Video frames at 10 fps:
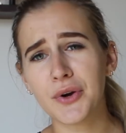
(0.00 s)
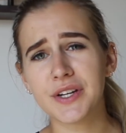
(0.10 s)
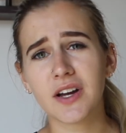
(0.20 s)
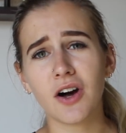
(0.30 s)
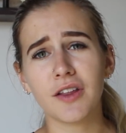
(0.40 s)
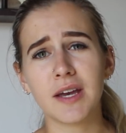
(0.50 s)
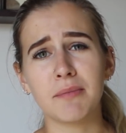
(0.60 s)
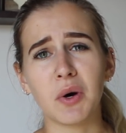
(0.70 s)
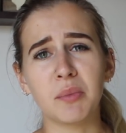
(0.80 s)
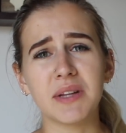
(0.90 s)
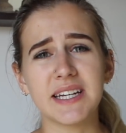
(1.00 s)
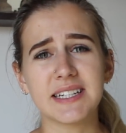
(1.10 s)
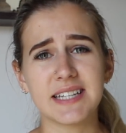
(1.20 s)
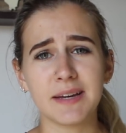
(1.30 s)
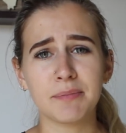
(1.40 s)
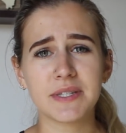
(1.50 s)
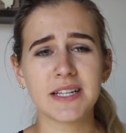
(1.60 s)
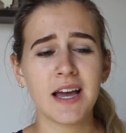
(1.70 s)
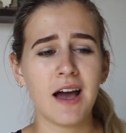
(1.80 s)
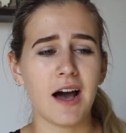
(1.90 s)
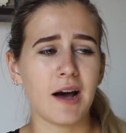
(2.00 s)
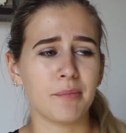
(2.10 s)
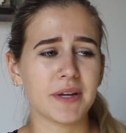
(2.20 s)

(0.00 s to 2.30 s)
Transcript: going to call them oblique dips um,